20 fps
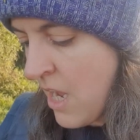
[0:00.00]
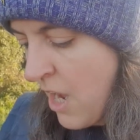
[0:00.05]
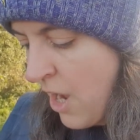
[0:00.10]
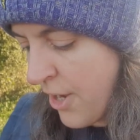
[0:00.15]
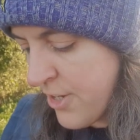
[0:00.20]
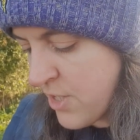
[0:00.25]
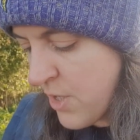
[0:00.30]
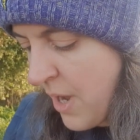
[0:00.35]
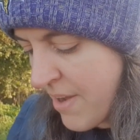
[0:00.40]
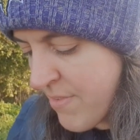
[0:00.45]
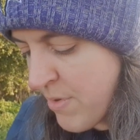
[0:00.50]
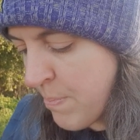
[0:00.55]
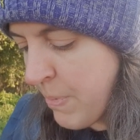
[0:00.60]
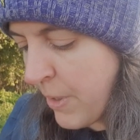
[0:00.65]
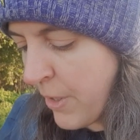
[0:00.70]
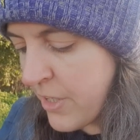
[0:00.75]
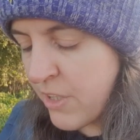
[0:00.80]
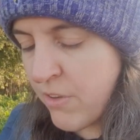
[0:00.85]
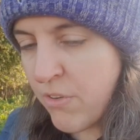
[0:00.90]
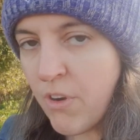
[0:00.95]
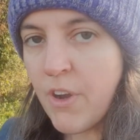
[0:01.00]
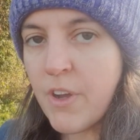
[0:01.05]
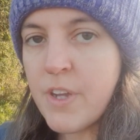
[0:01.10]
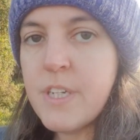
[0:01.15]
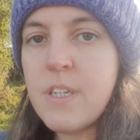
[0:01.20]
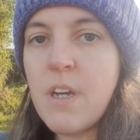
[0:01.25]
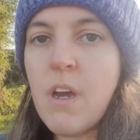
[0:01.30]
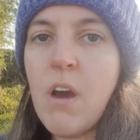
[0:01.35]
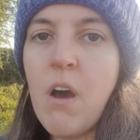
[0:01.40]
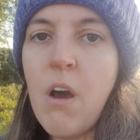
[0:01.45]
I do have a bike
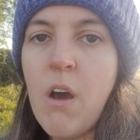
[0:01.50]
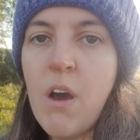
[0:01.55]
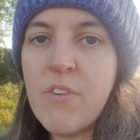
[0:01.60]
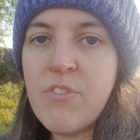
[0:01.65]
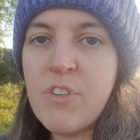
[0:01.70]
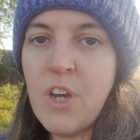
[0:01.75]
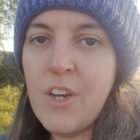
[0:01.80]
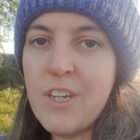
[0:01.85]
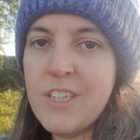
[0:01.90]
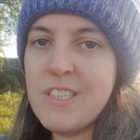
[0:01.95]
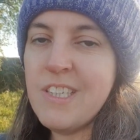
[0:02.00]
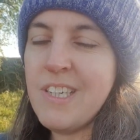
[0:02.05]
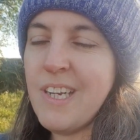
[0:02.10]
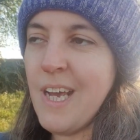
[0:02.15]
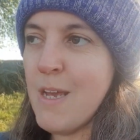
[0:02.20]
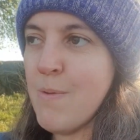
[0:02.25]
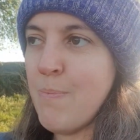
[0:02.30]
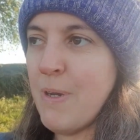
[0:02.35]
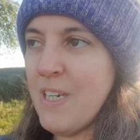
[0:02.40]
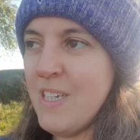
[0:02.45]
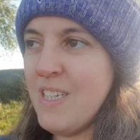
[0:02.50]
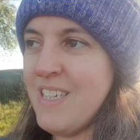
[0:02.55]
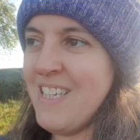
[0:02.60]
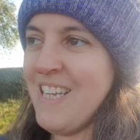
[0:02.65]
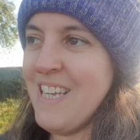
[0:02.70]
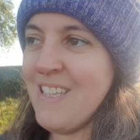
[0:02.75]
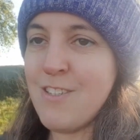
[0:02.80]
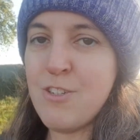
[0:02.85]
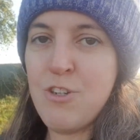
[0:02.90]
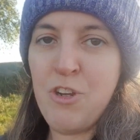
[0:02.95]
ride at 9:30 today, but
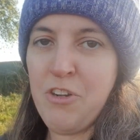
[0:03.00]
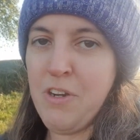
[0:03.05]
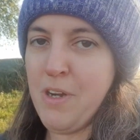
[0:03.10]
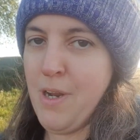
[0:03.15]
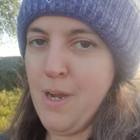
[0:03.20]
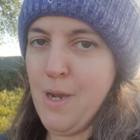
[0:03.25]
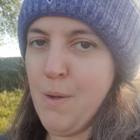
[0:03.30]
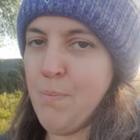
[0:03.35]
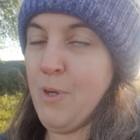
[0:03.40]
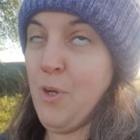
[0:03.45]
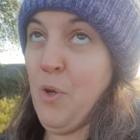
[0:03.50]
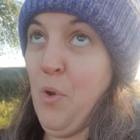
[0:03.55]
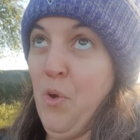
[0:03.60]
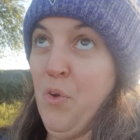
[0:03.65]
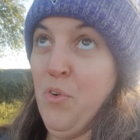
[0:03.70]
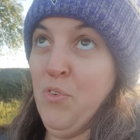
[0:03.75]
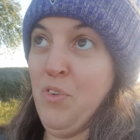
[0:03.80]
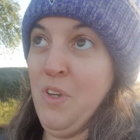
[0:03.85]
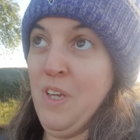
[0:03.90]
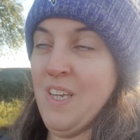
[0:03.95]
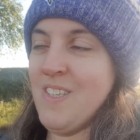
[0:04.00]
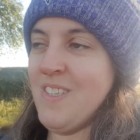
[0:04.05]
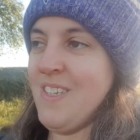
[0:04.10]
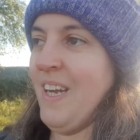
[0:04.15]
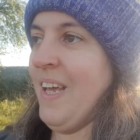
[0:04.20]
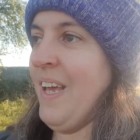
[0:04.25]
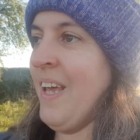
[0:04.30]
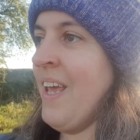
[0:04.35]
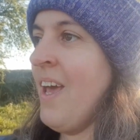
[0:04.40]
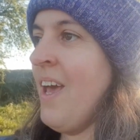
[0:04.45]
it's not going to happen,
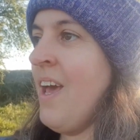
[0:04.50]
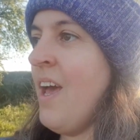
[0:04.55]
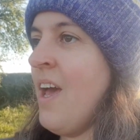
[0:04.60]
obviously.